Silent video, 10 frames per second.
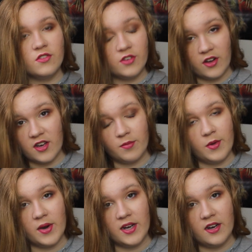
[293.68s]
Don't ask me
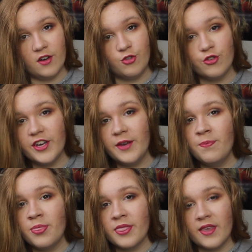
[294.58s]
why I did a tree,
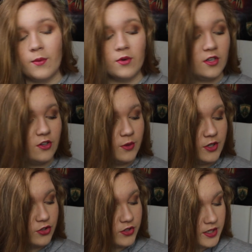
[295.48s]
I wanted to do
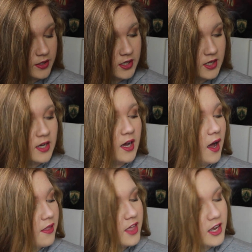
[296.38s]
a tree.
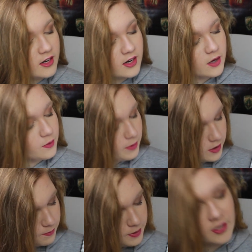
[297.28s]
And then I would
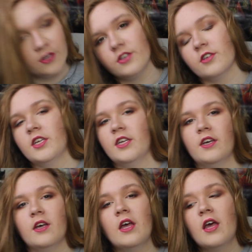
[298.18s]
put a person in
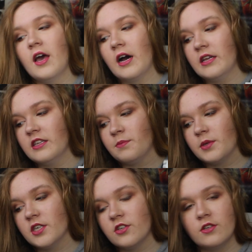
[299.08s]
it, and this
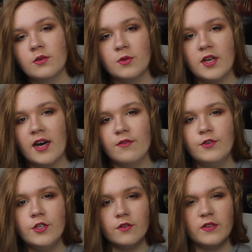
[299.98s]
person would have
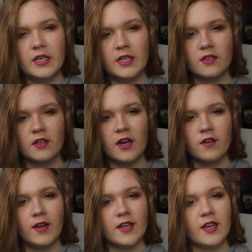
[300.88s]
two feelings, kind of like